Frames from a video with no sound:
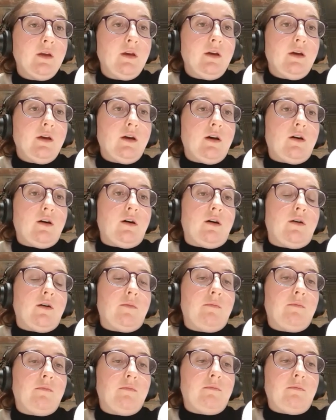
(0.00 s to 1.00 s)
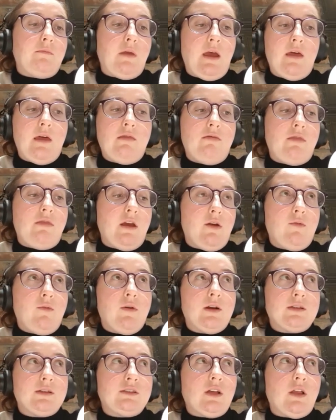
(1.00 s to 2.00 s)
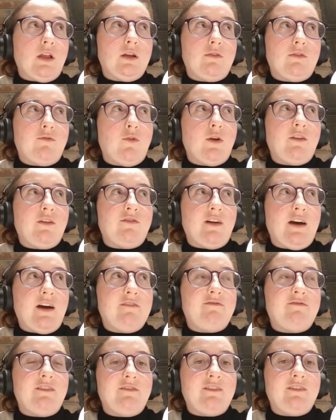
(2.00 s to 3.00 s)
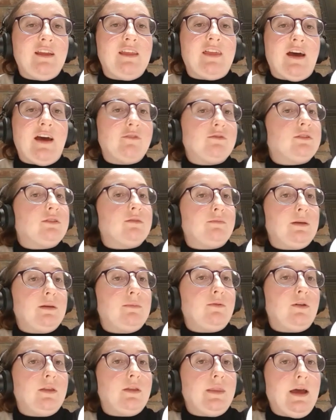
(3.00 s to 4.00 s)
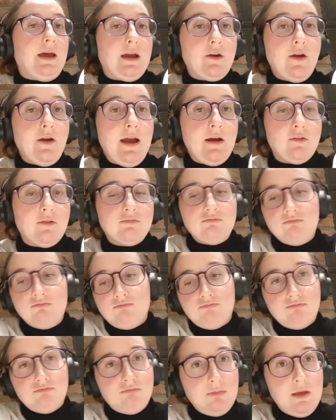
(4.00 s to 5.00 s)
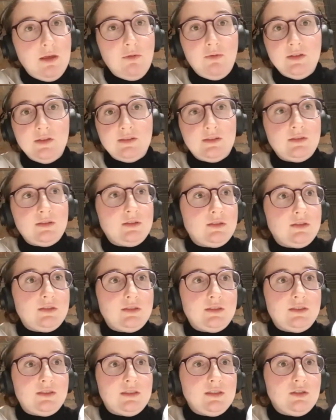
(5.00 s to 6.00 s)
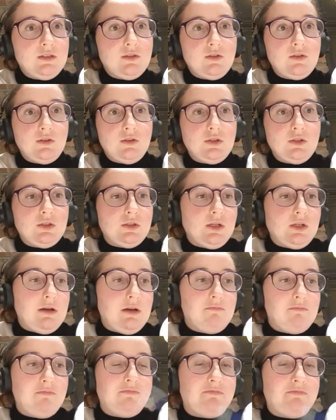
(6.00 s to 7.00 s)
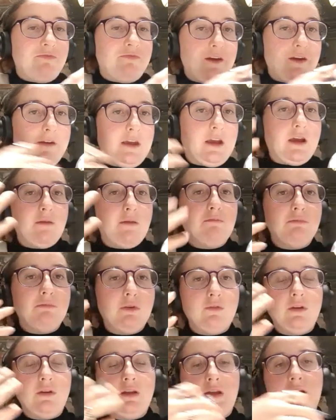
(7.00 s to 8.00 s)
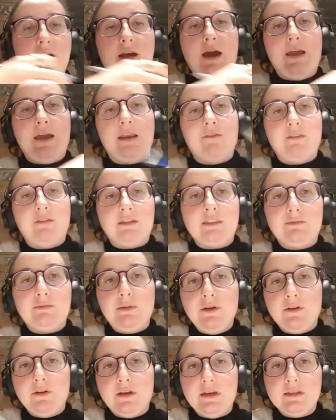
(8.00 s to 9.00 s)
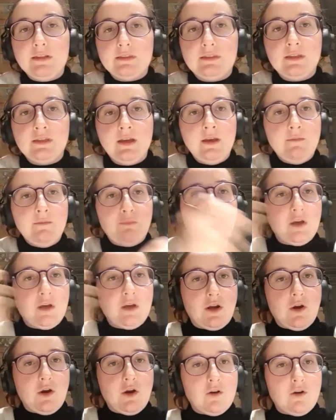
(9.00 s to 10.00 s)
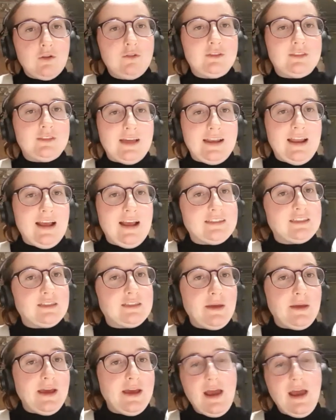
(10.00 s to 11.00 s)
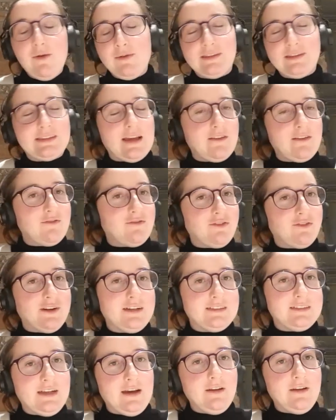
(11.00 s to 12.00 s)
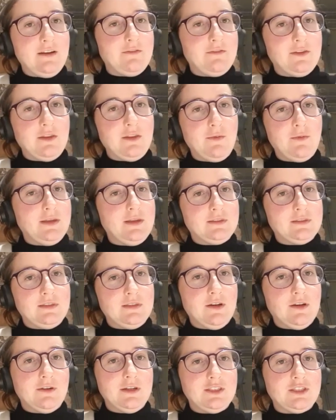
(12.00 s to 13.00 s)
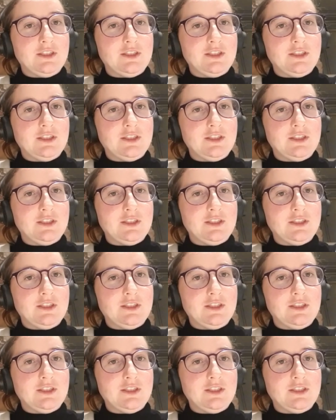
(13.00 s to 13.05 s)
Um, And there were a solid forty-five, fifty thousand people in that crowd. It was still a very community kind of experience. The girl who sat next to me and I, we sat and freaked out even though we didn't know each